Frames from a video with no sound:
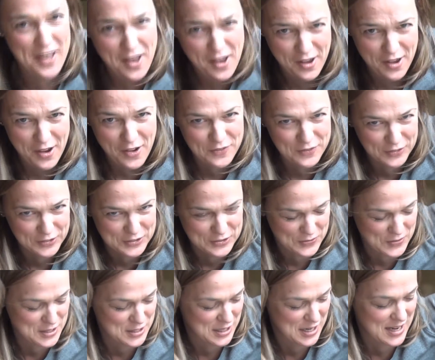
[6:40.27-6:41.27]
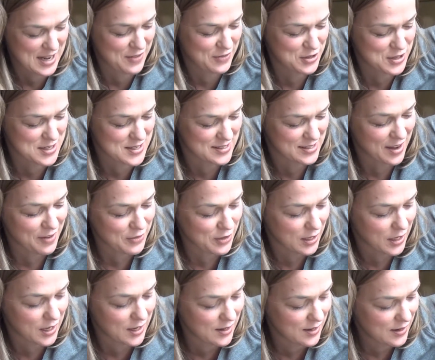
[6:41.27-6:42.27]
I almost wish I never discovered
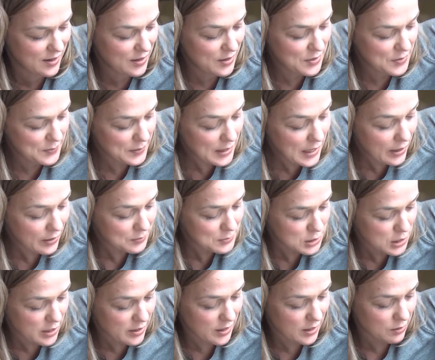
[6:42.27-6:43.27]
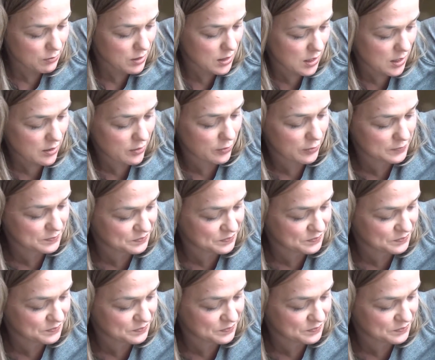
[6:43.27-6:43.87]
it. Now I'm sharing it with you.